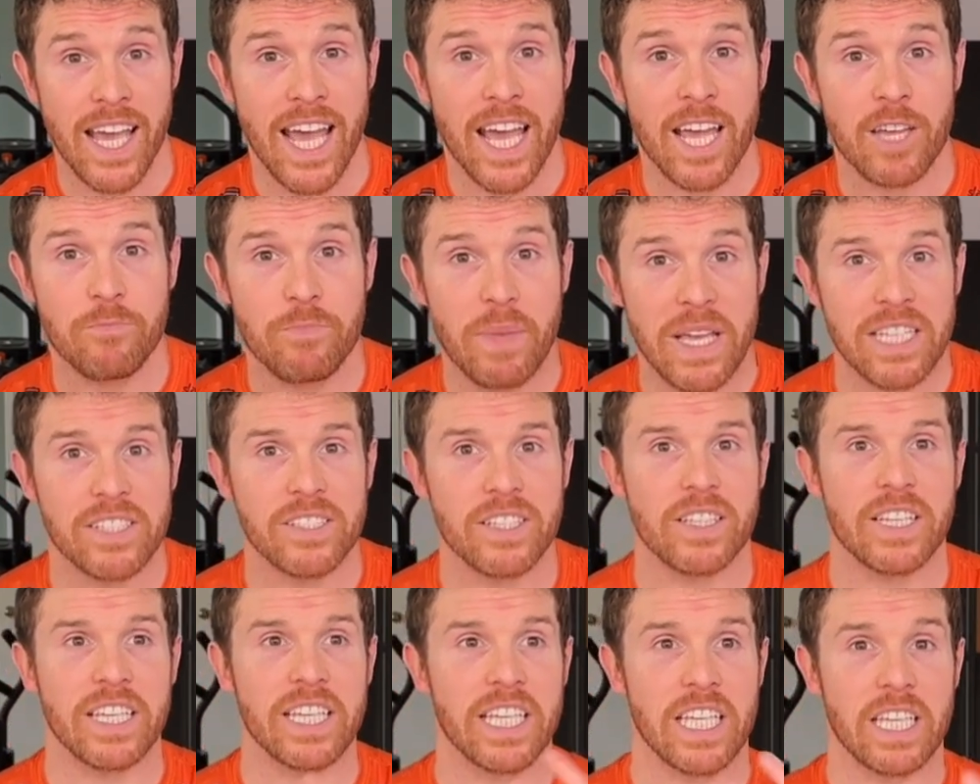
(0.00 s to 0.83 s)
and
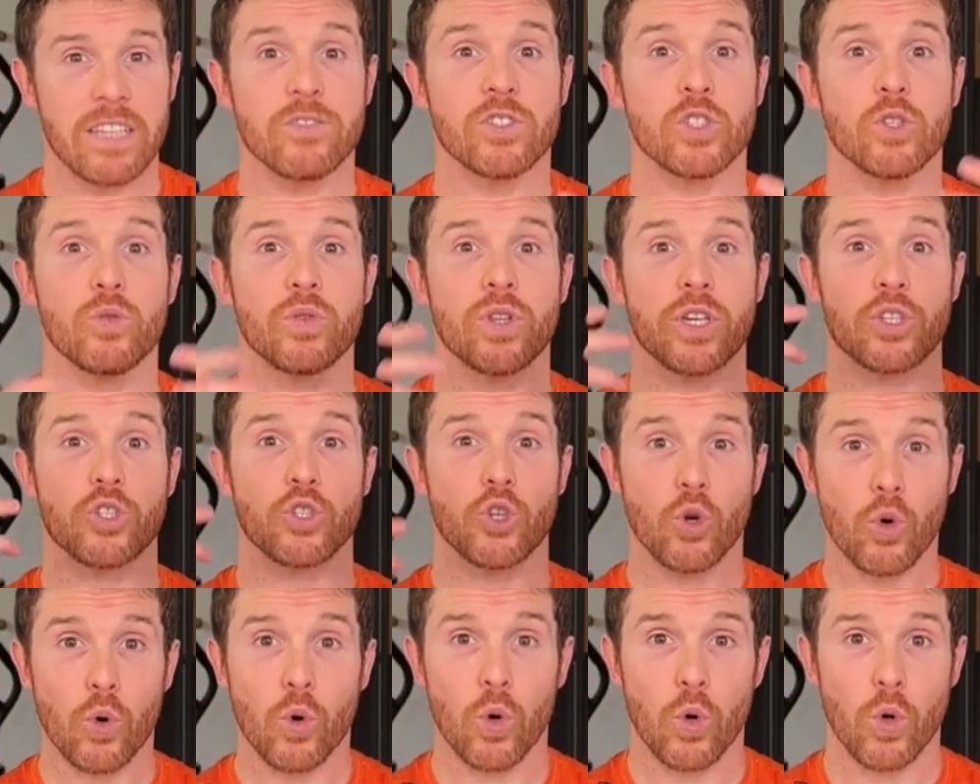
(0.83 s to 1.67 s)
basically gives you the
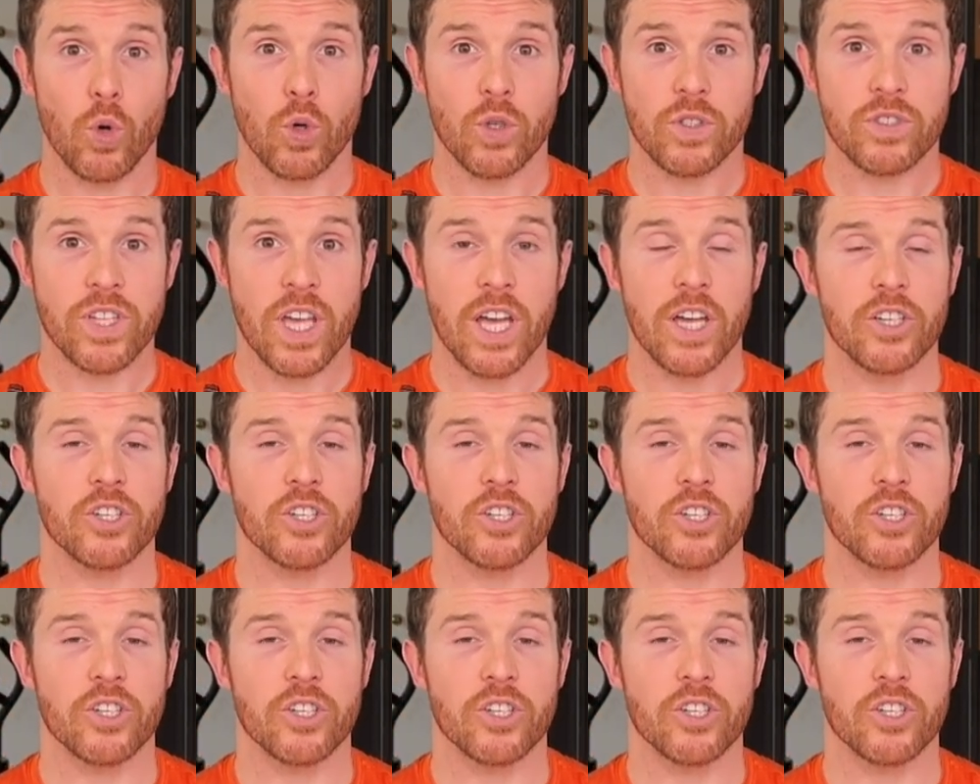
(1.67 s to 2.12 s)
tools